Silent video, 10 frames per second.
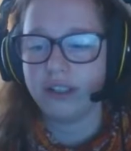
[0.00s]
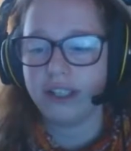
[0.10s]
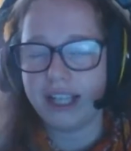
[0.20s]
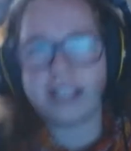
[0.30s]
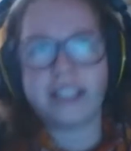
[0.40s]

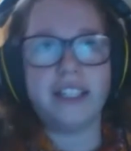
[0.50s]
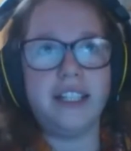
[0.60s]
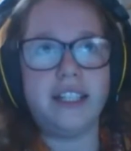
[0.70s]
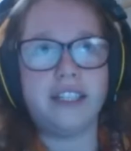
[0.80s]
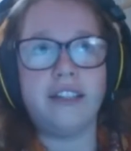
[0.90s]

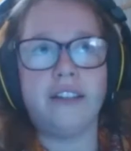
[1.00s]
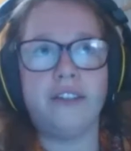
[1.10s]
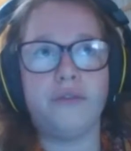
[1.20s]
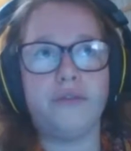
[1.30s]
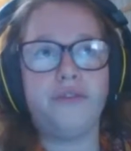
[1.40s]
escalating
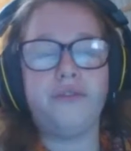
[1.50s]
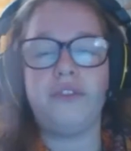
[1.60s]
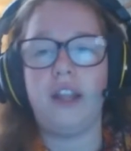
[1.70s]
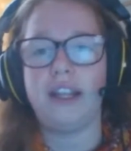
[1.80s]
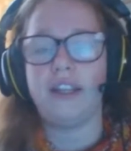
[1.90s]
and
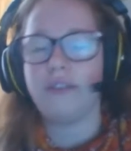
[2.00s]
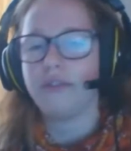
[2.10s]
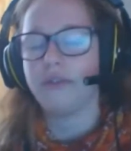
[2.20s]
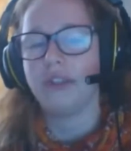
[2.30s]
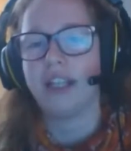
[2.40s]
flying
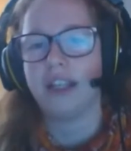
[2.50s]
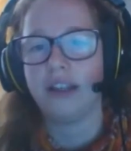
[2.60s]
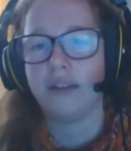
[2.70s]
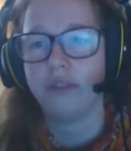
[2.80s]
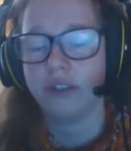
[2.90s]
through the
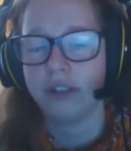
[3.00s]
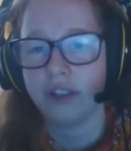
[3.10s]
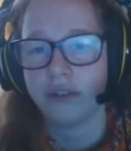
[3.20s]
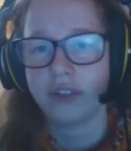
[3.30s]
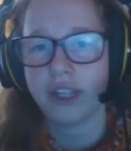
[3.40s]
air and
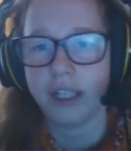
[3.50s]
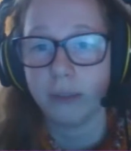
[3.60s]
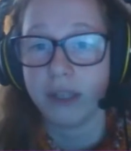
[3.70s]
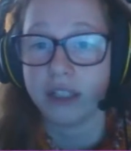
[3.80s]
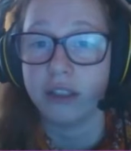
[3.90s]
kind of killing
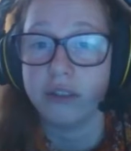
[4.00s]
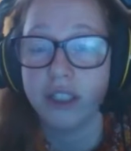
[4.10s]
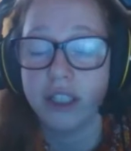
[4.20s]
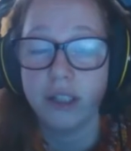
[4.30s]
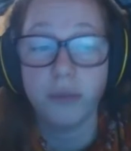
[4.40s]
myself.
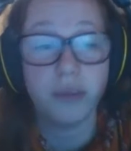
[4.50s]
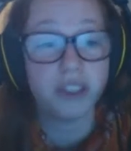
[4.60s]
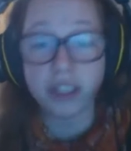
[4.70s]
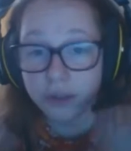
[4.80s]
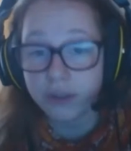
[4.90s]
But
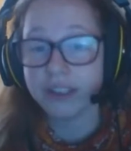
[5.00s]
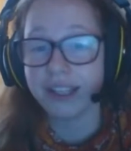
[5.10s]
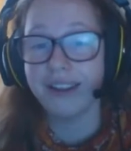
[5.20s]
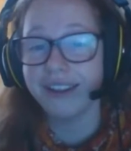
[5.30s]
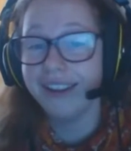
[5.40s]

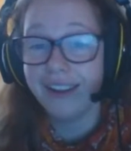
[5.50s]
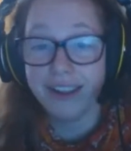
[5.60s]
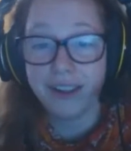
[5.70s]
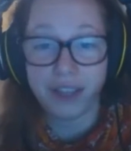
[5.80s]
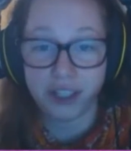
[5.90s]

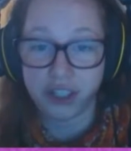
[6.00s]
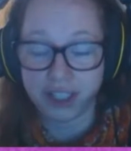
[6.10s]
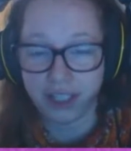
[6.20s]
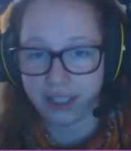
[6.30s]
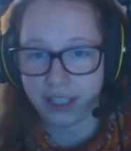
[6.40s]
that's
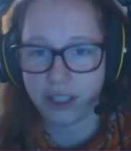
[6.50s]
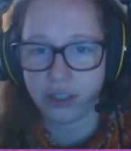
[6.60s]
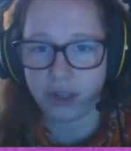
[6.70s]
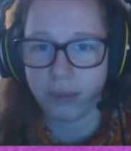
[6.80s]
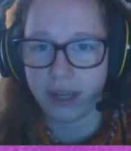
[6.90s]
just like
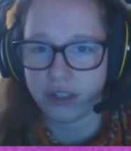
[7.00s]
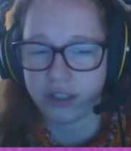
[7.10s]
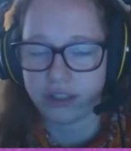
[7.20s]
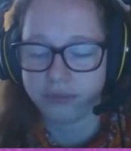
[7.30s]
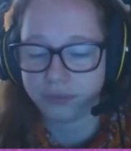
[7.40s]
extreme
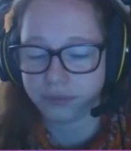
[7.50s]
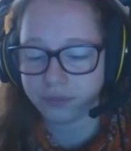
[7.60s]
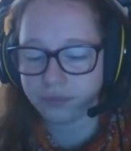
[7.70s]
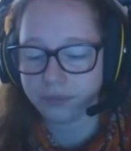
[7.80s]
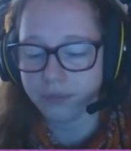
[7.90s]
measures.
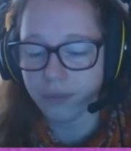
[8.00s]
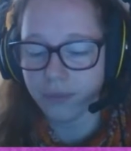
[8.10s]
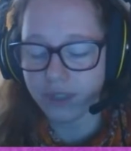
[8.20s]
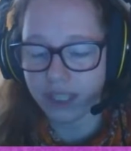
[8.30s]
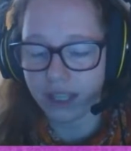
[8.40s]

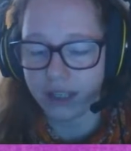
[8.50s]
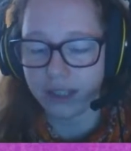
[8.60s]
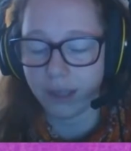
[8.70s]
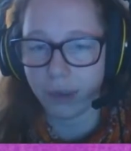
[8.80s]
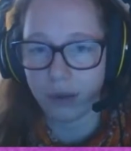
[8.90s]

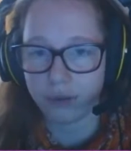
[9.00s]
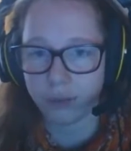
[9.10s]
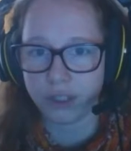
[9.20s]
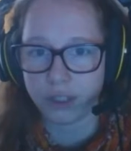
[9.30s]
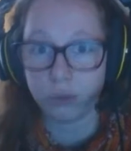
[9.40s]
Apart
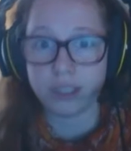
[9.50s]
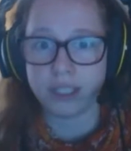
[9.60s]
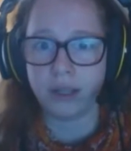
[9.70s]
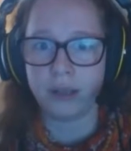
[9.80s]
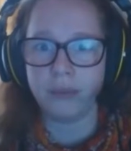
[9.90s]
from this one
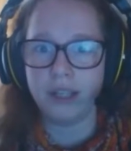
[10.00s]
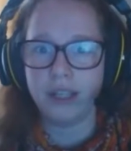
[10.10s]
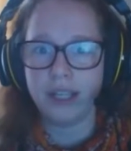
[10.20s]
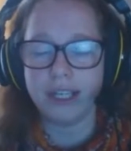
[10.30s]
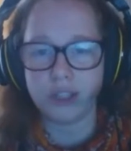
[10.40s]
time
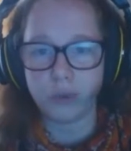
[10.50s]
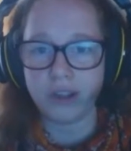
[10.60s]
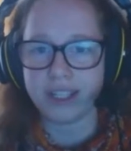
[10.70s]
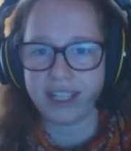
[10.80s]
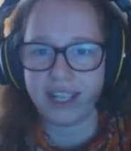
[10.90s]
in
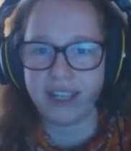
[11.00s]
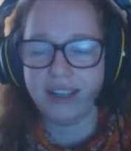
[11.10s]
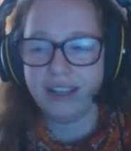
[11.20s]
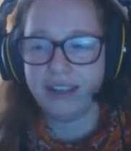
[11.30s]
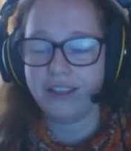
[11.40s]
Swansea,
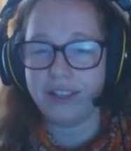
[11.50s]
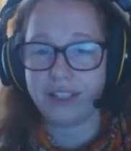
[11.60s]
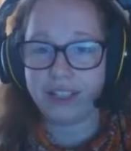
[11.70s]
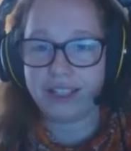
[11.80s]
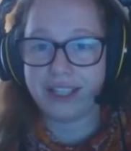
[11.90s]
there
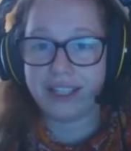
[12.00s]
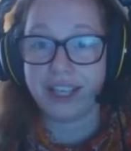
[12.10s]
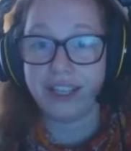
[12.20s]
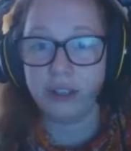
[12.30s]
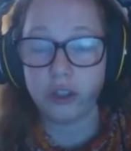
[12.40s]
is this
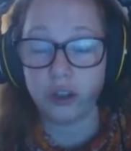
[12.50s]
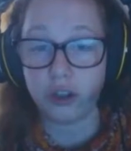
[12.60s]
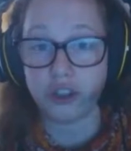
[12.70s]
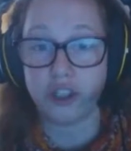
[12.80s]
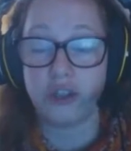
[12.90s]
hill called
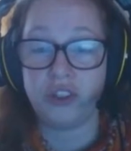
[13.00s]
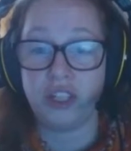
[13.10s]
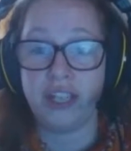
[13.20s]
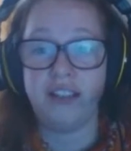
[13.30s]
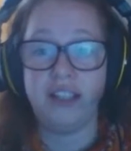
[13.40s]
Constitution
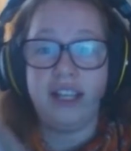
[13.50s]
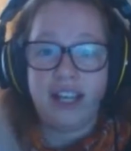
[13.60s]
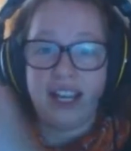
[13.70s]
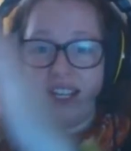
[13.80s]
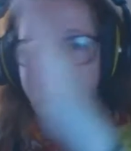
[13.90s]
Hill,
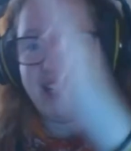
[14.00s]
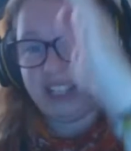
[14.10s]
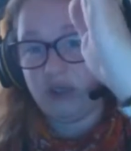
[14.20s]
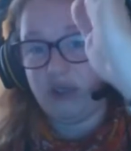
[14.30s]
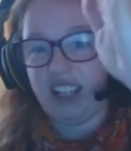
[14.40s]
and it's literally